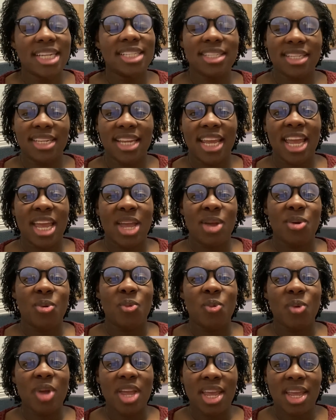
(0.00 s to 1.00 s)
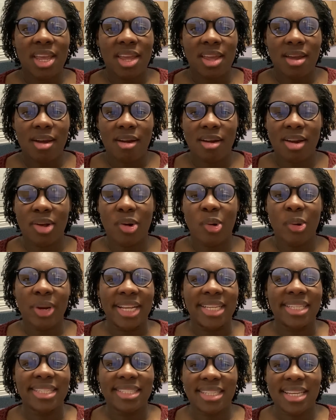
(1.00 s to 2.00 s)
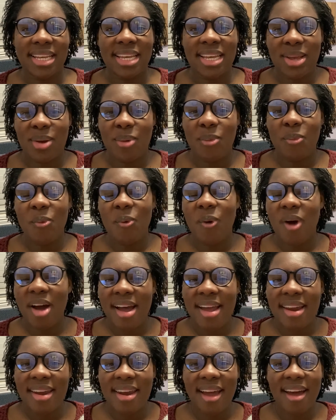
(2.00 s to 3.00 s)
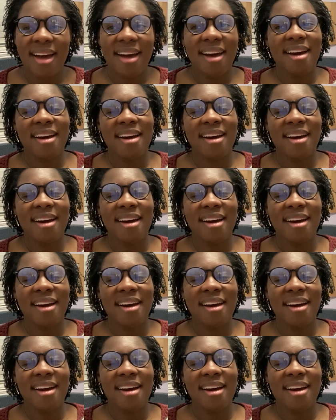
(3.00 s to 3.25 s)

Today, we are going to see one